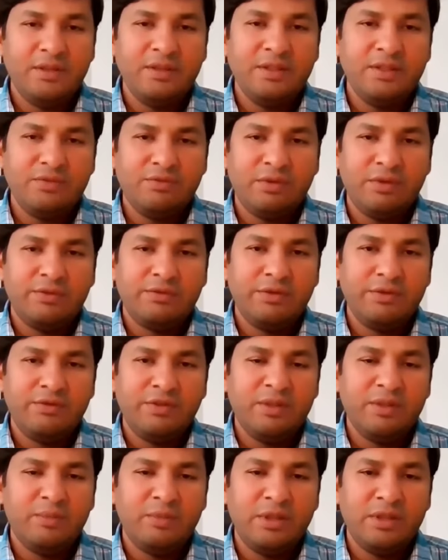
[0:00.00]
Just for
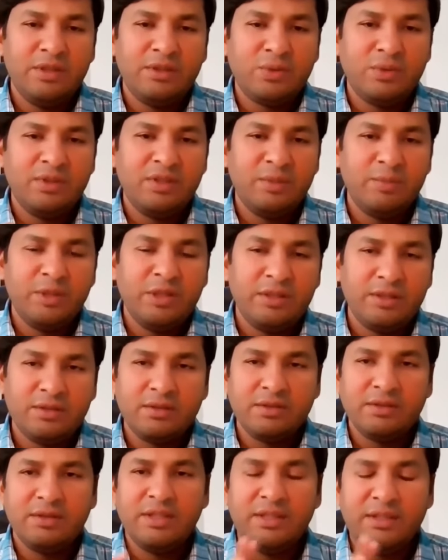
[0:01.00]
15 minutes, 20
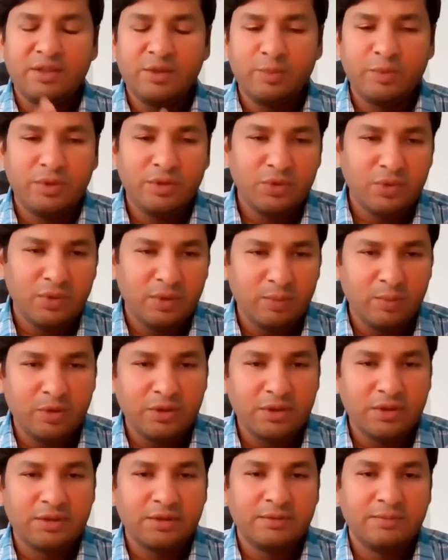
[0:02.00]
minutes, read a spiritual
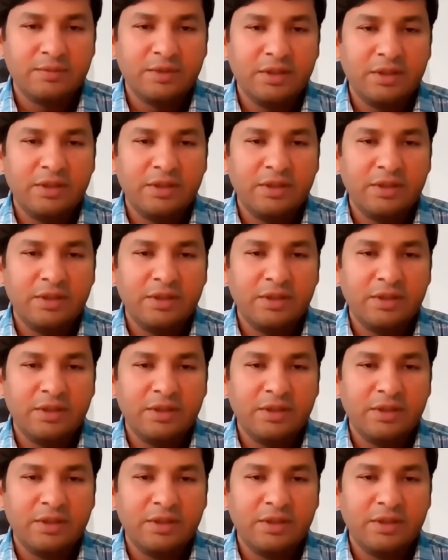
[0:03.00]
book.